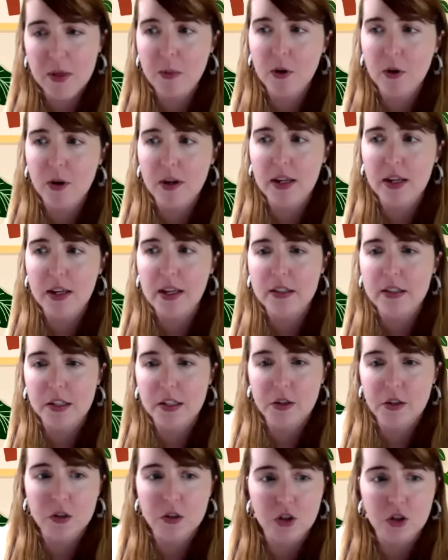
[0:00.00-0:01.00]
are going to
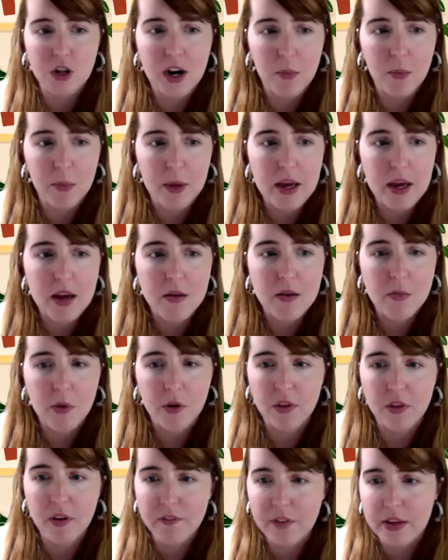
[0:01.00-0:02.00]
continue to drop in both on